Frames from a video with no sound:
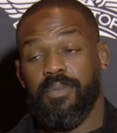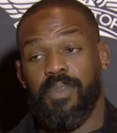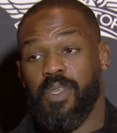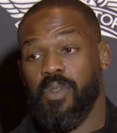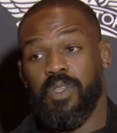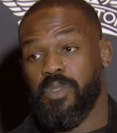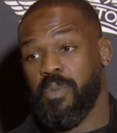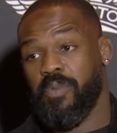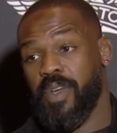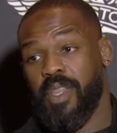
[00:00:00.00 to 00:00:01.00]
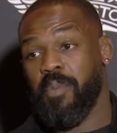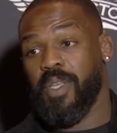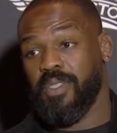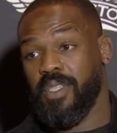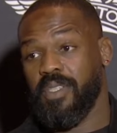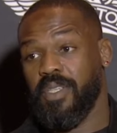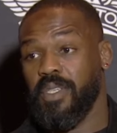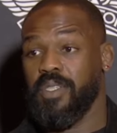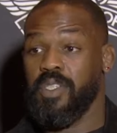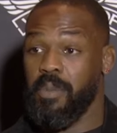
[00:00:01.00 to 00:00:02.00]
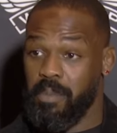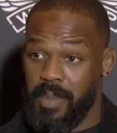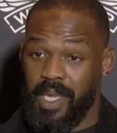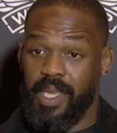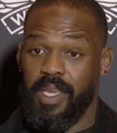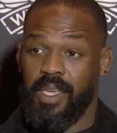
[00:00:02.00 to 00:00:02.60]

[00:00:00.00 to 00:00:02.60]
the only super fight that makes sense to me,